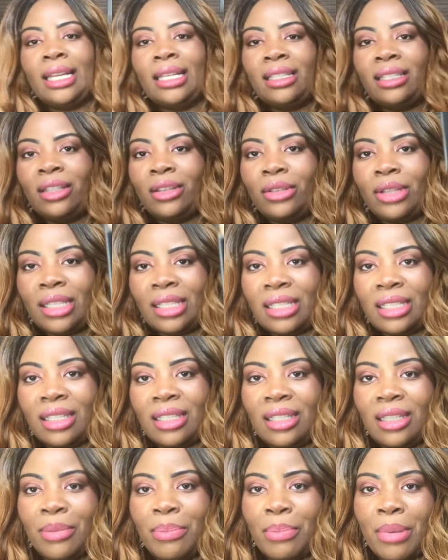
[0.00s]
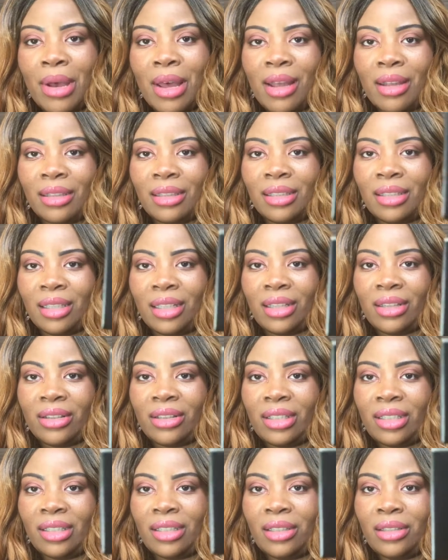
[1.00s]
And so this is the box
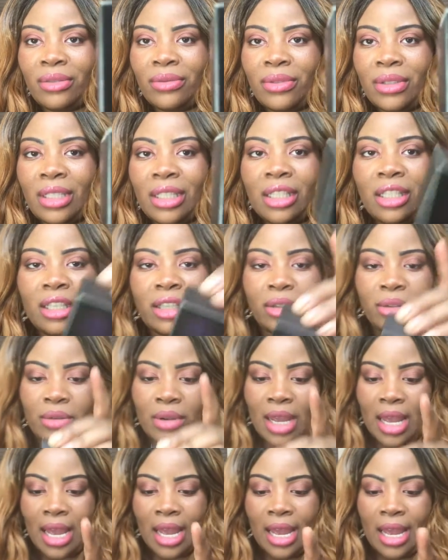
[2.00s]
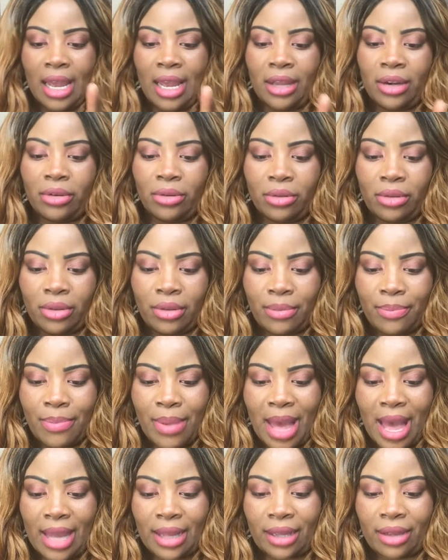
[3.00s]
here. This is really cute. And on the
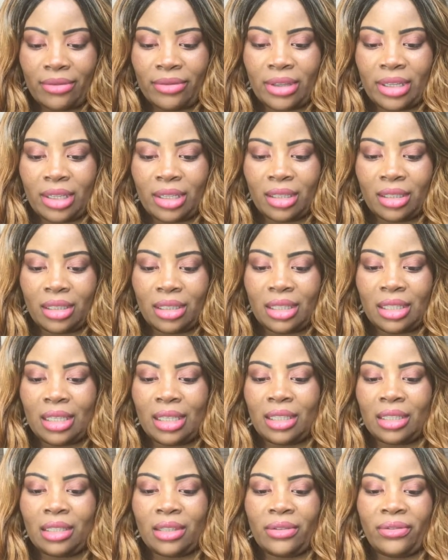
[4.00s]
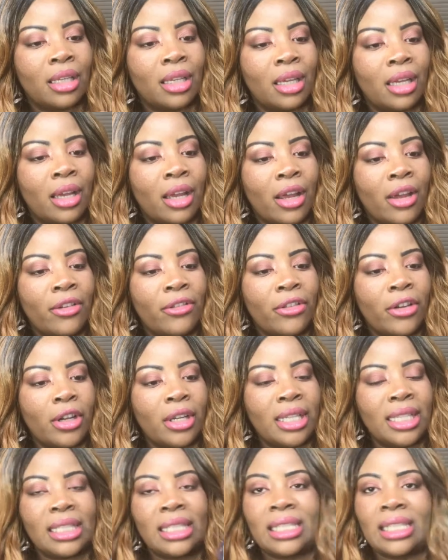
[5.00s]
back of it, it says Fairly